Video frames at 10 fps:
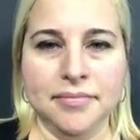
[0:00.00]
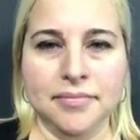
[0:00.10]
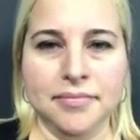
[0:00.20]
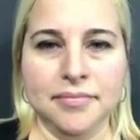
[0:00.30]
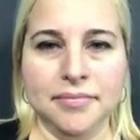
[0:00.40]

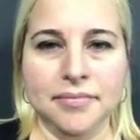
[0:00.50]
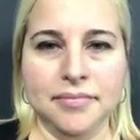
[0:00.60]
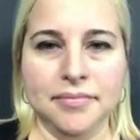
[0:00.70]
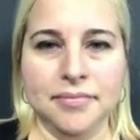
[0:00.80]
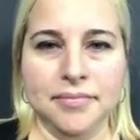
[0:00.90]

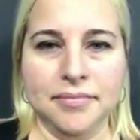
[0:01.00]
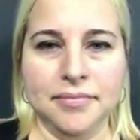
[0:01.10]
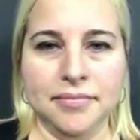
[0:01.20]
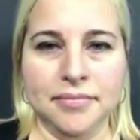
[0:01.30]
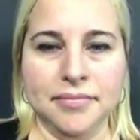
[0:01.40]

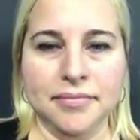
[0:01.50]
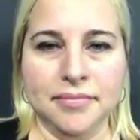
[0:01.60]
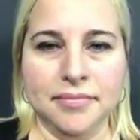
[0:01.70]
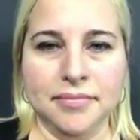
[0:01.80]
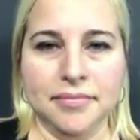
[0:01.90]

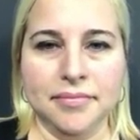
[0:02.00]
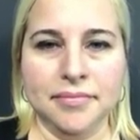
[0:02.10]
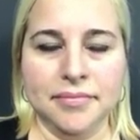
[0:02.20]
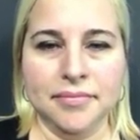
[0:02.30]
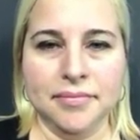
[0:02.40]

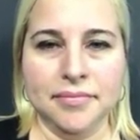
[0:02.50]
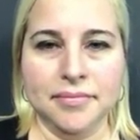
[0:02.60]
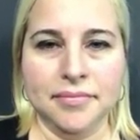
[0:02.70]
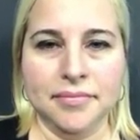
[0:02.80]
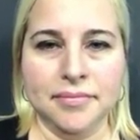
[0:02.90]

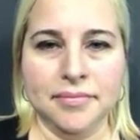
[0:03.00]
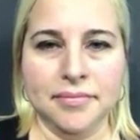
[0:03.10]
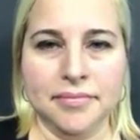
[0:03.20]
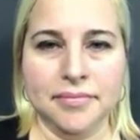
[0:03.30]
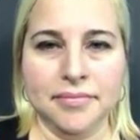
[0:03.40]

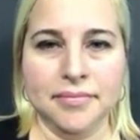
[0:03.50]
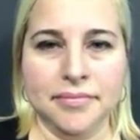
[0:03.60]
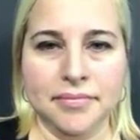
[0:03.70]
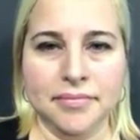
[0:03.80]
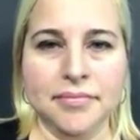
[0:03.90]

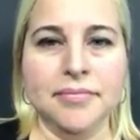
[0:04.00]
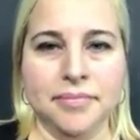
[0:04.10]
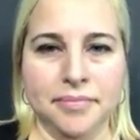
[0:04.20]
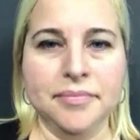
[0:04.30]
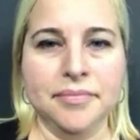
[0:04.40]

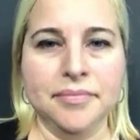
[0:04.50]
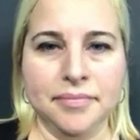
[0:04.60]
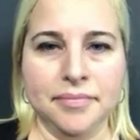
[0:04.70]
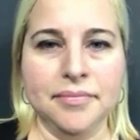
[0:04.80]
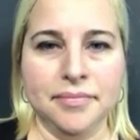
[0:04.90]

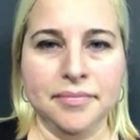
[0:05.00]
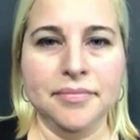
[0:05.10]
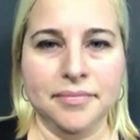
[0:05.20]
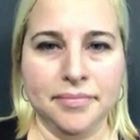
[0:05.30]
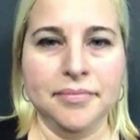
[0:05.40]

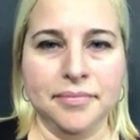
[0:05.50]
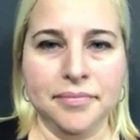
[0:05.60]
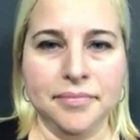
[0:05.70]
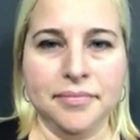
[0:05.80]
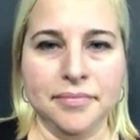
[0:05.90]

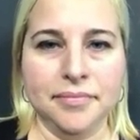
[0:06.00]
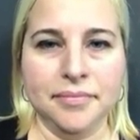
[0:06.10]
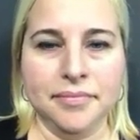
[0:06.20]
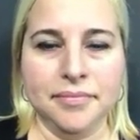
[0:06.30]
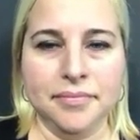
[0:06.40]

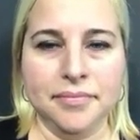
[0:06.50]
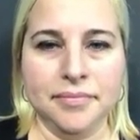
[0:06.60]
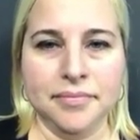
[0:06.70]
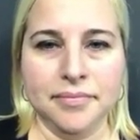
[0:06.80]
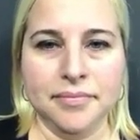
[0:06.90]

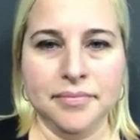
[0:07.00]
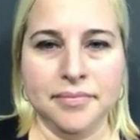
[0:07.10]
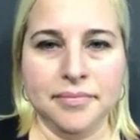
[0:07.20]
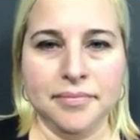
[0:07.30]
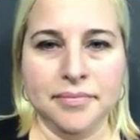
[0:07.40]

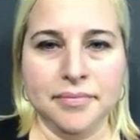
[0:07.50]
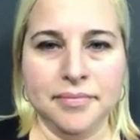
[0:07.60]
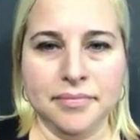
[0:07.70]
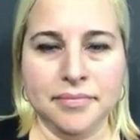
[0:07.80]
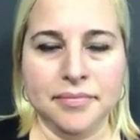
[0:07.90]
(silent)